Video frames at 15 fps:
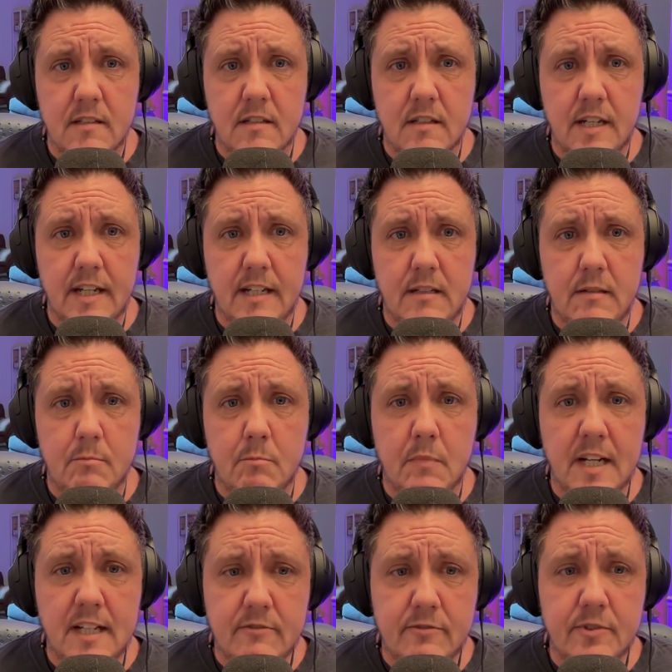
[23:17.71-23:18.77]
And
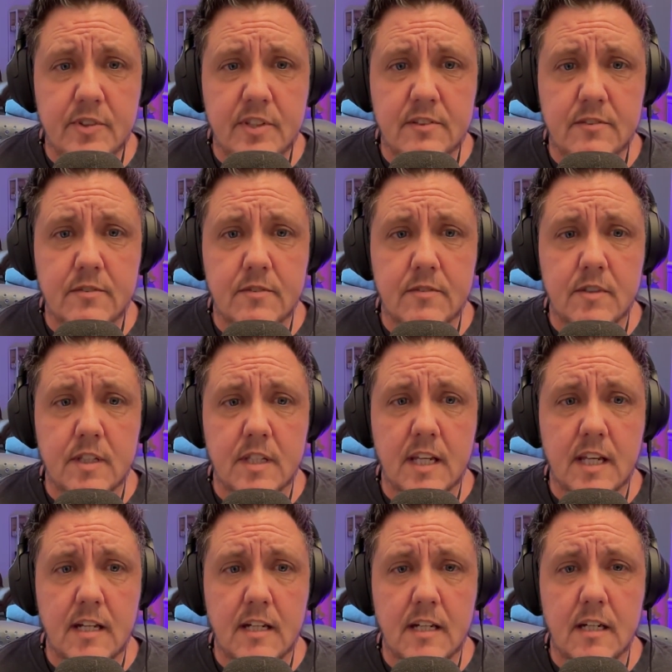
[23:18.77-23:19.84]
mindfulness
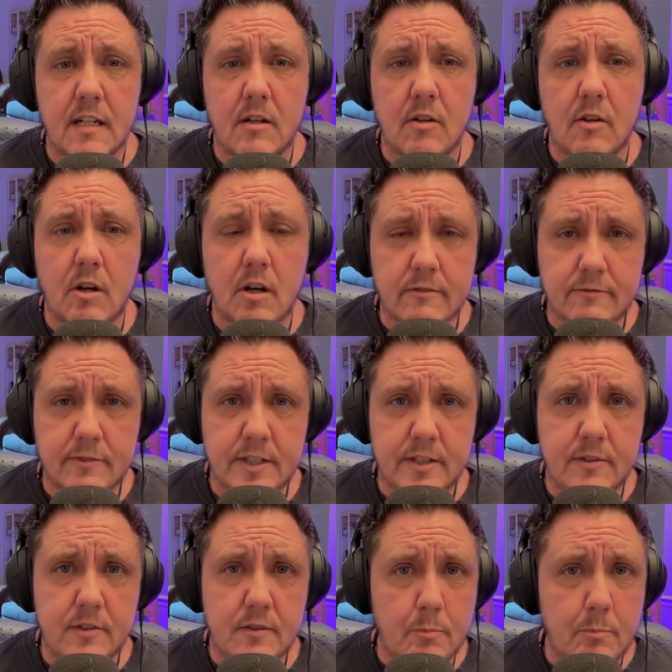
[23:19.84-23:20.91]
can offer you
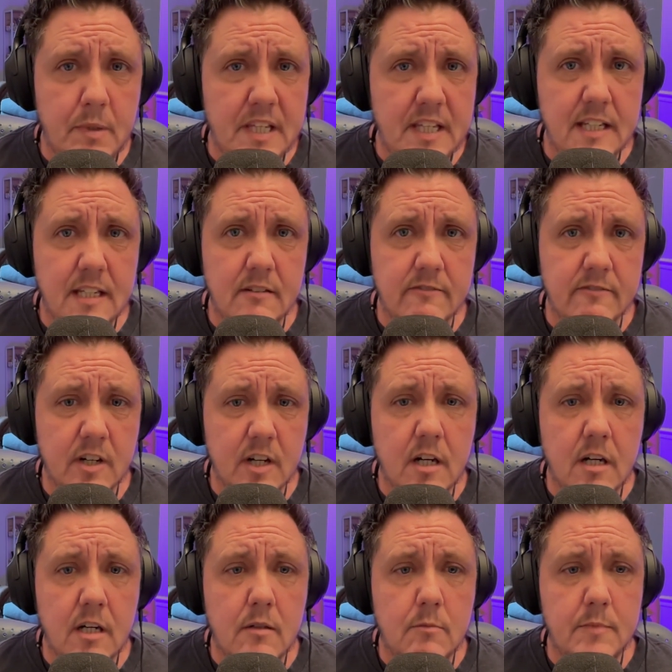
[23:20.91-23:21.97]
this beacon of
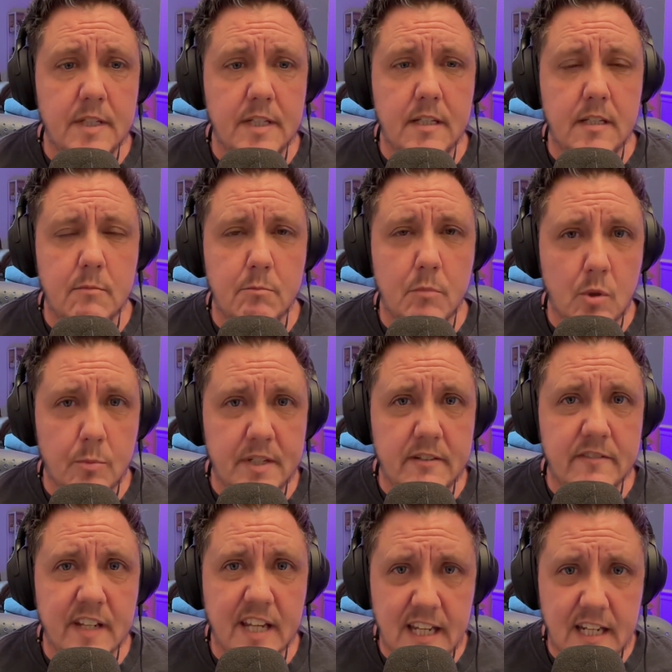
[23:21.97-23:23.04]
calm in a moment
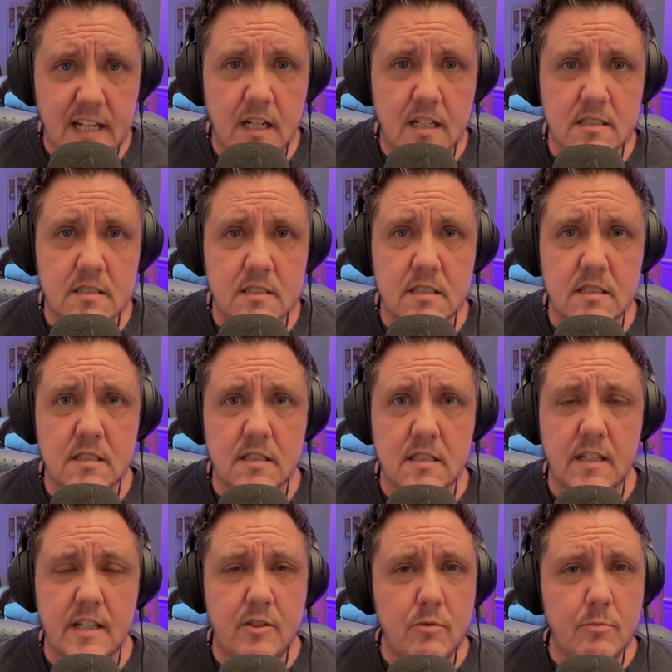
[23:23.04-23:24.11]
of chaos.
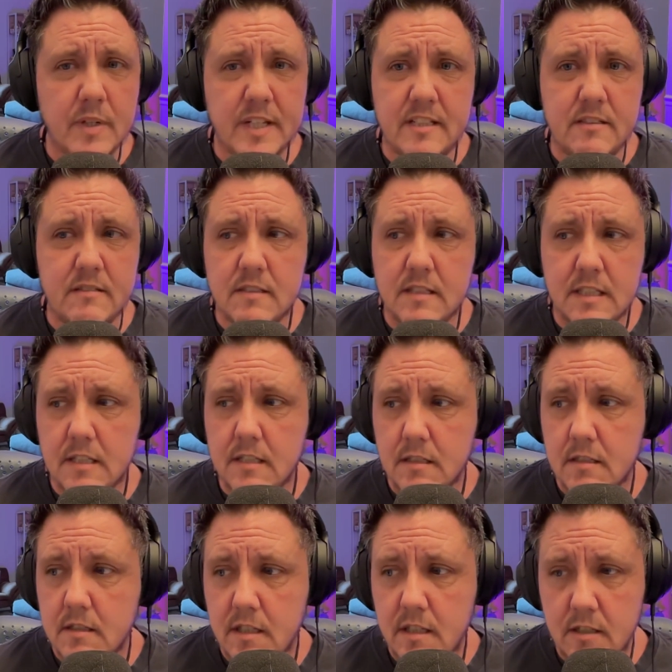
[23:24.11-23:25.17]
And you might,
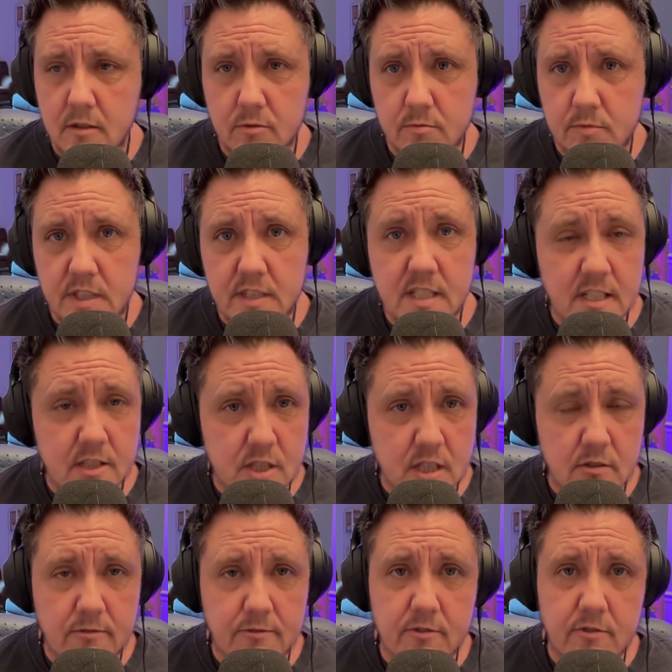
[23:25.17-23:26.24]
you take a
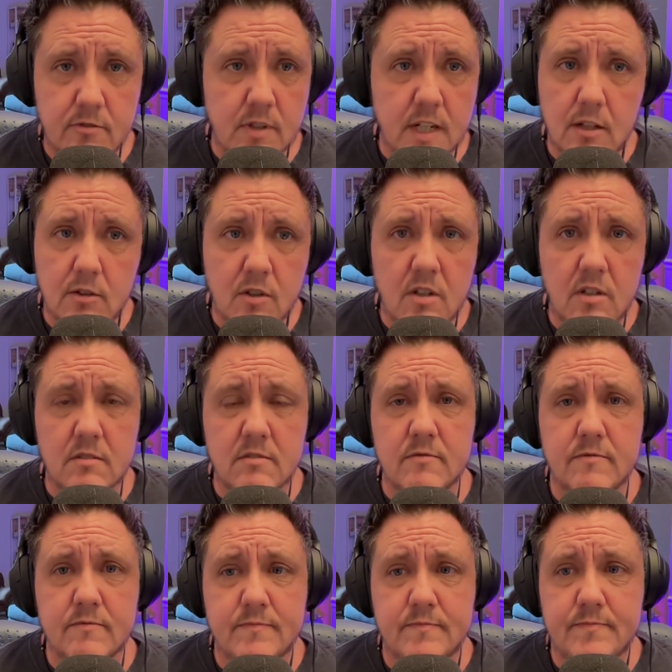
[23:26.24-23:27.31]
shower for how long?
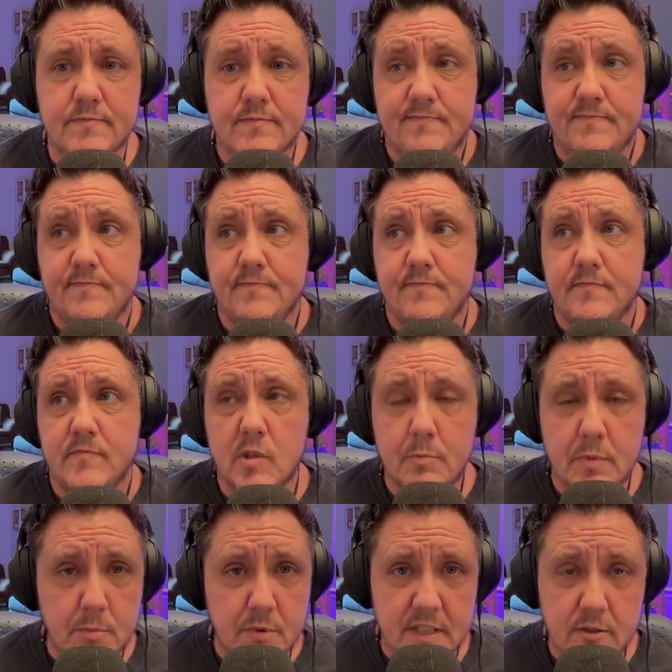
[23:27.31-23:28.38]
Some
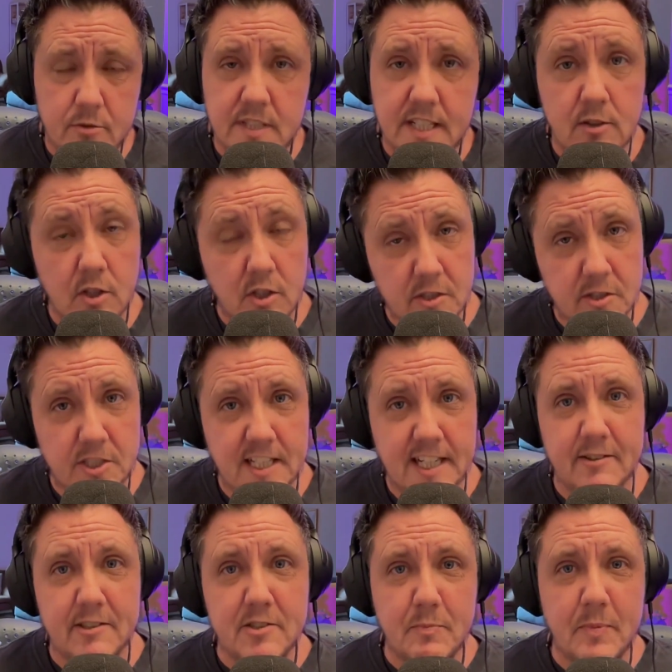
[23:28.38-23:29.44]
people I know take longer
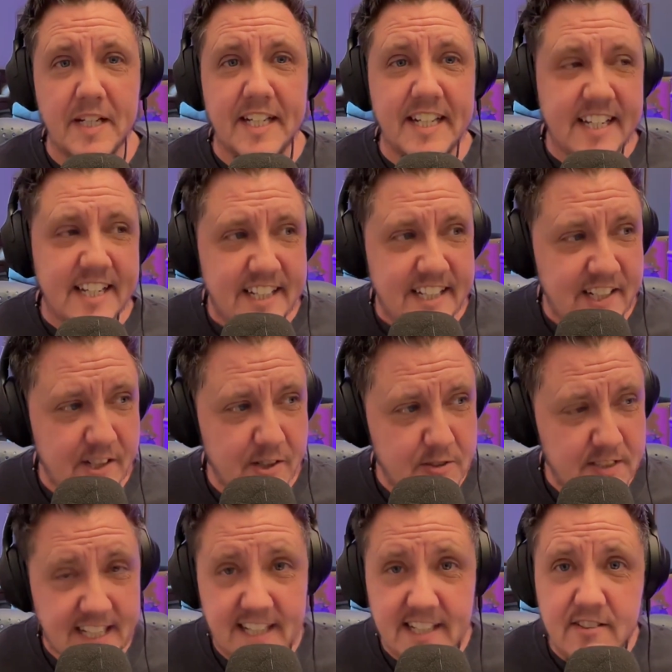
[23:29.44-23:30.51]
showers, but
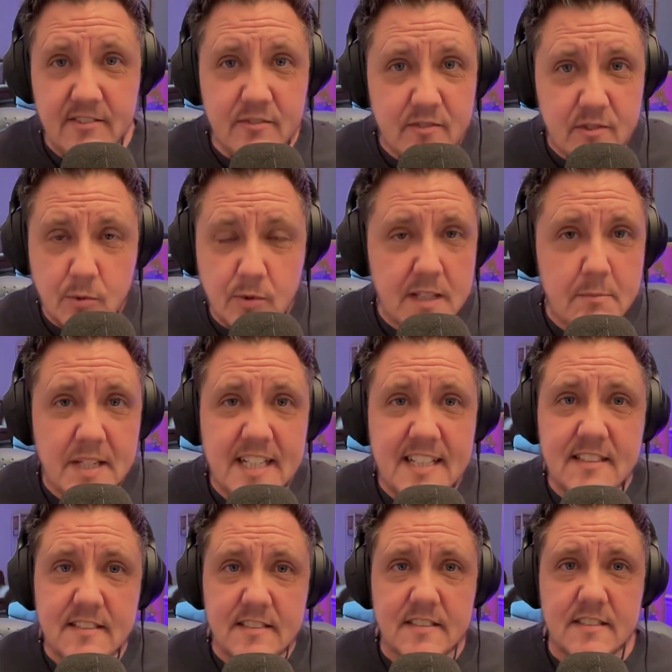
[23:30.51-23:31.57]
10, 20
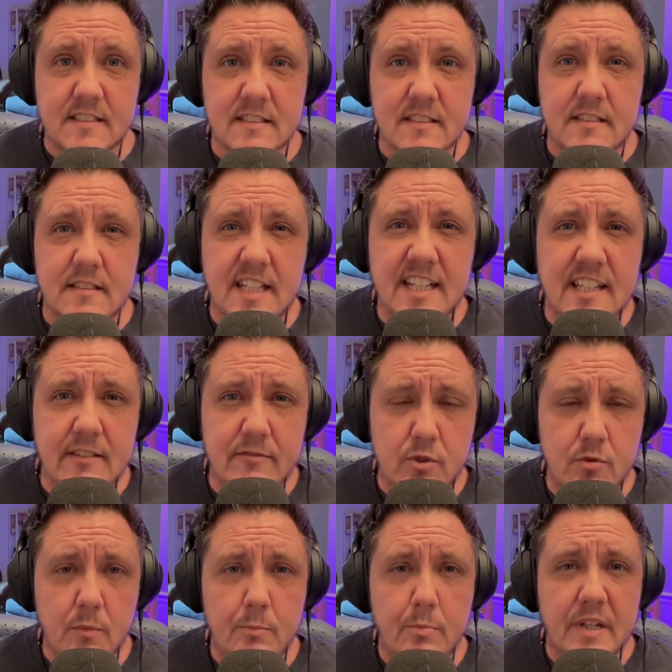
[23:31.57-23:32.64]
minutes, that gives
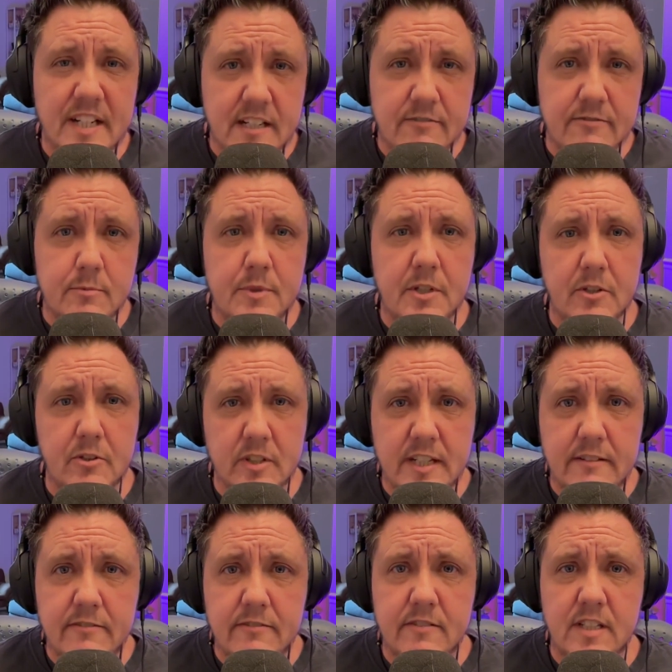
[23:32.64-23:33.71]
you a break from your grief.